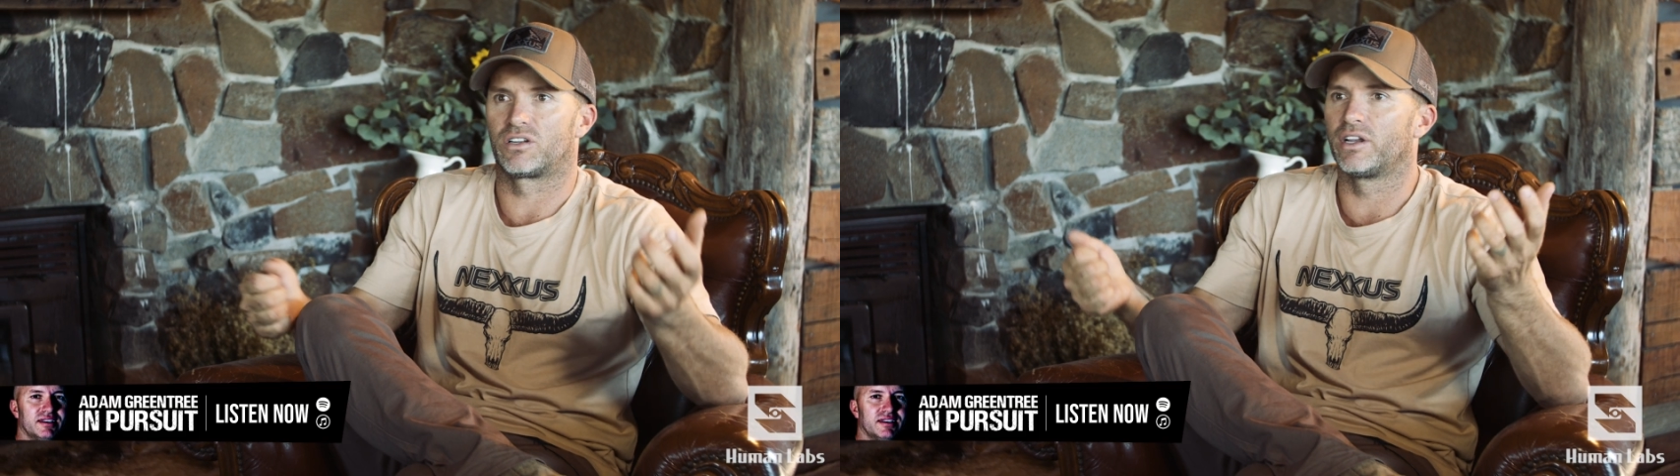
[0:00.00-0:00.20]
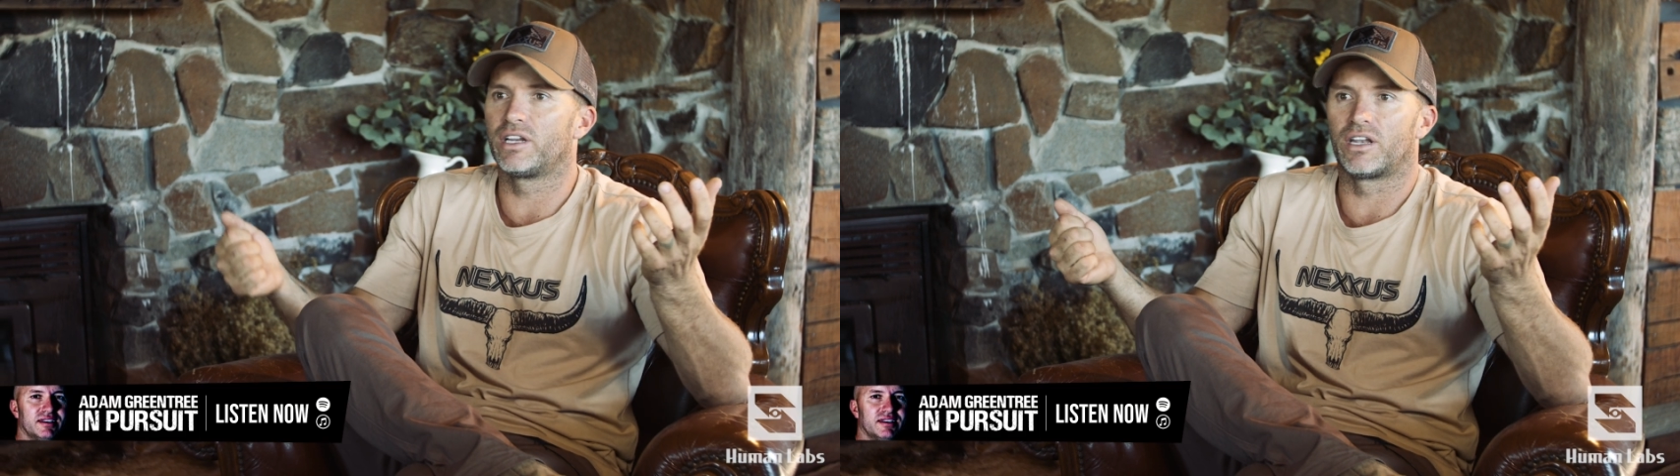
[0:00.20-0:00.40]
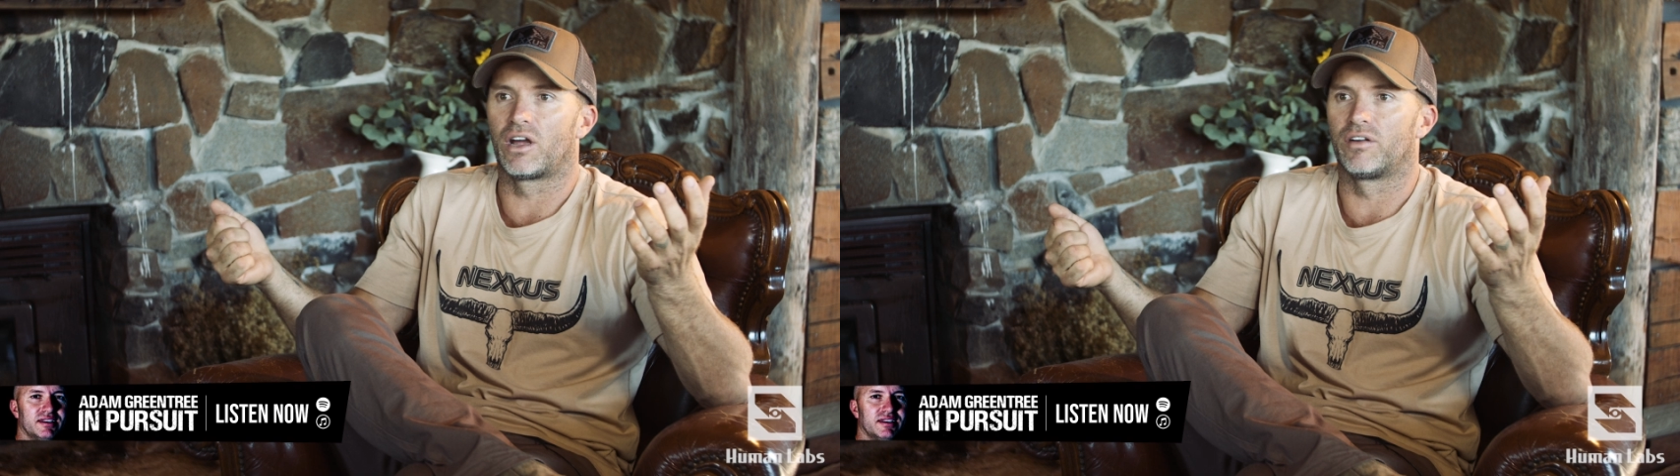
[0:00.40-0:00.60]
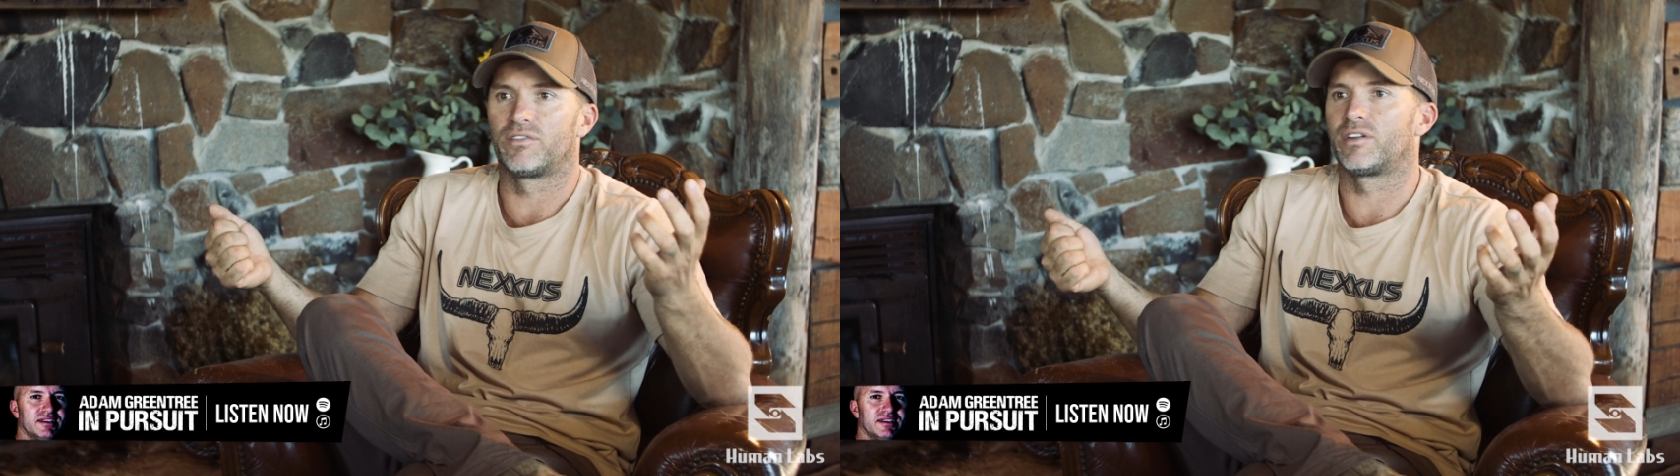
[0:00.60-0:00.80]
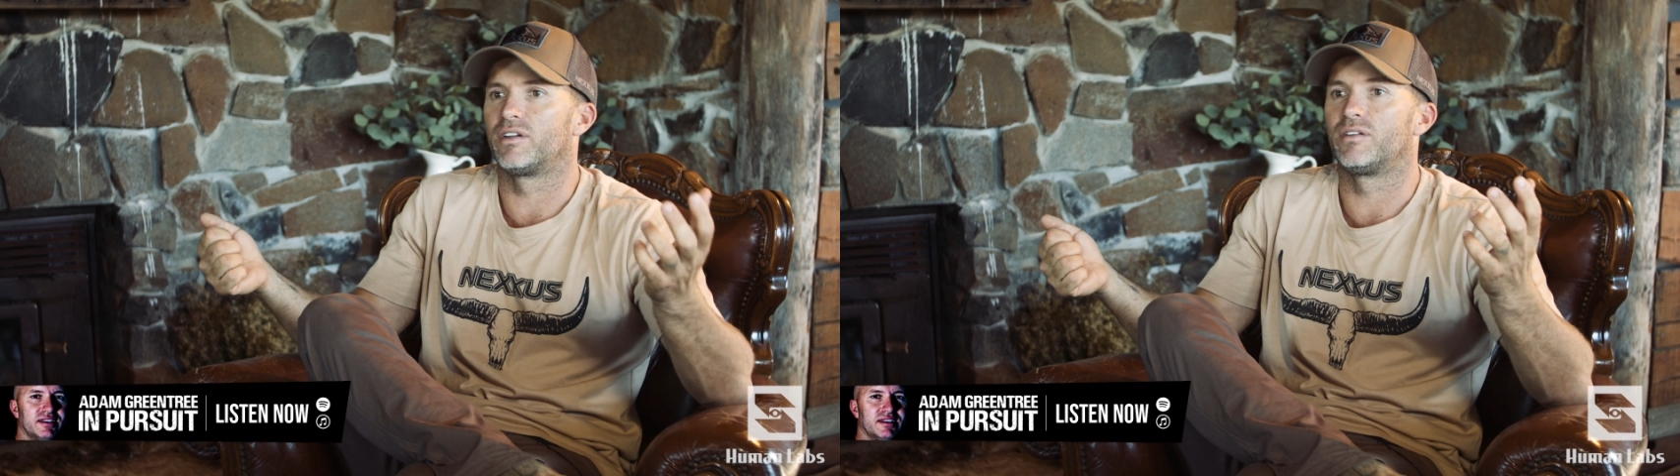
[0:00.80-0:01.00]
And I didn't know
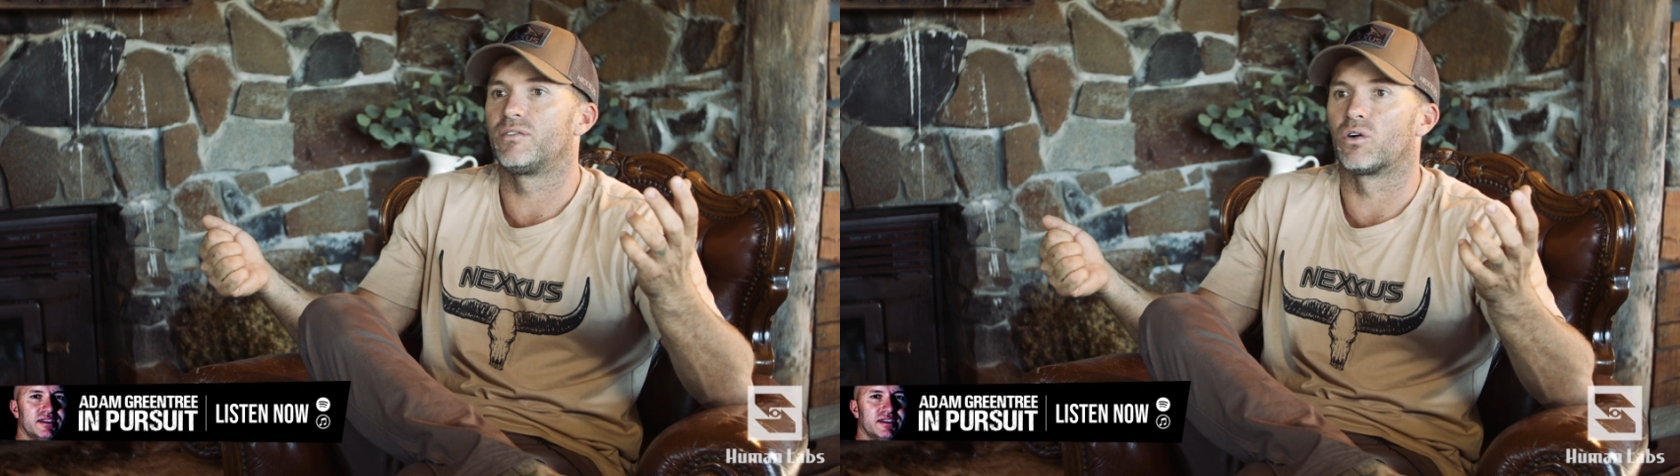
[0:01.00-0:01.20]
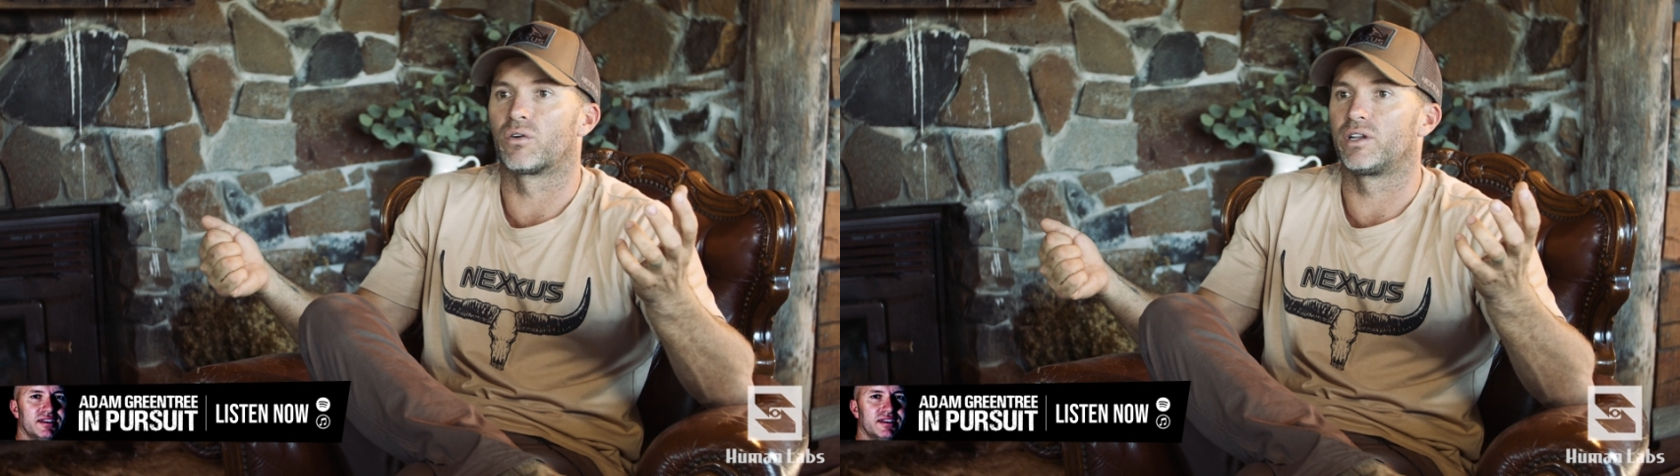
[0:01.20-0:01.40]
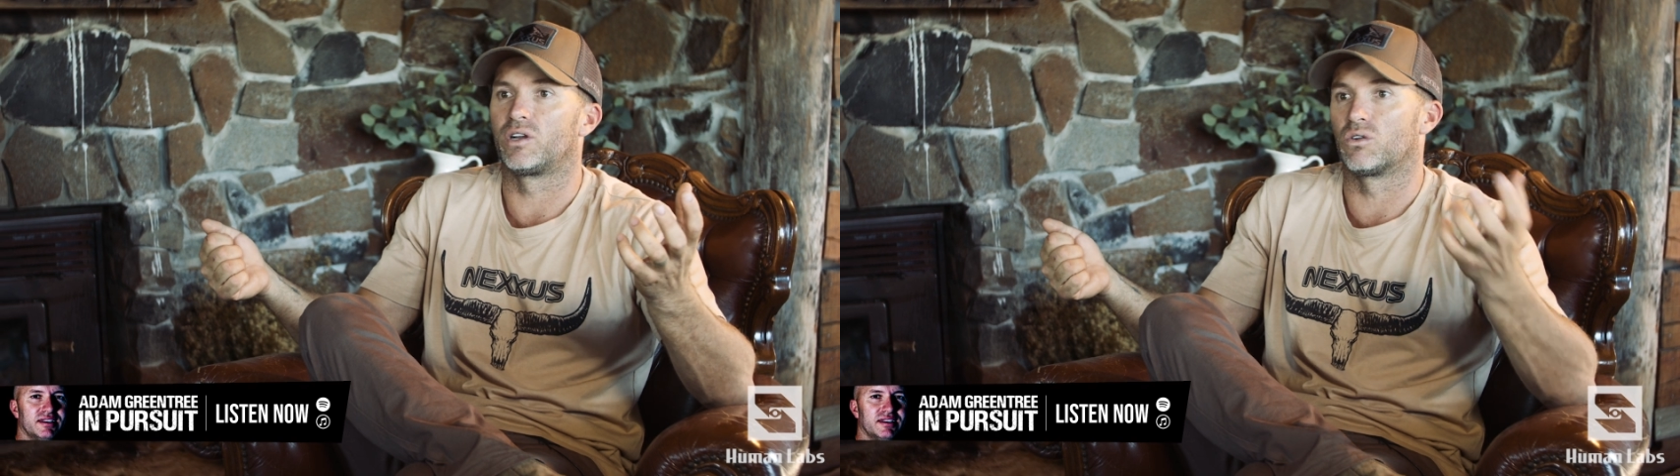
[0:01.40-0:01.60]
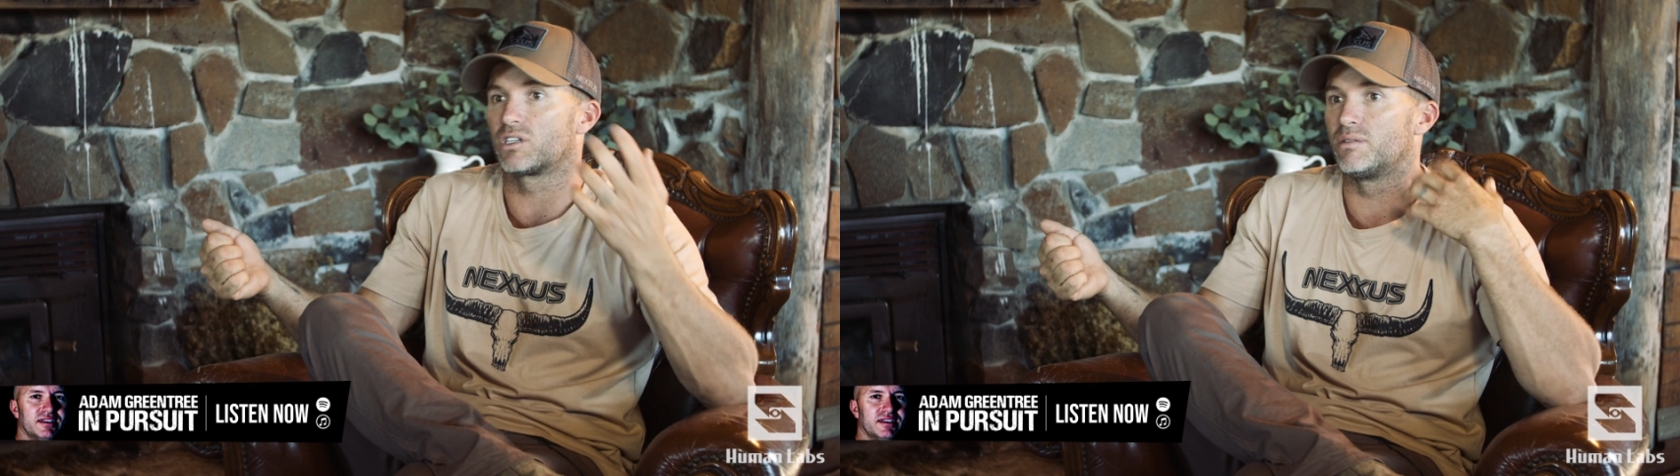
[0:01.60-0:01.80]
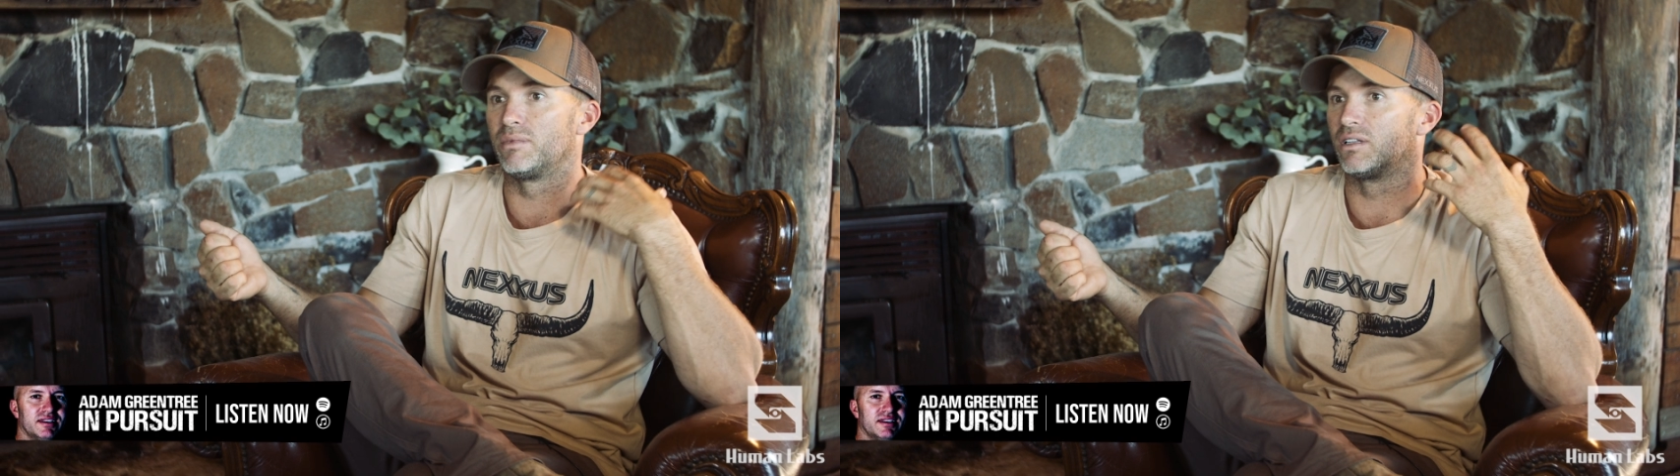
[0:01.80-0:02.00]
if it had already hooked him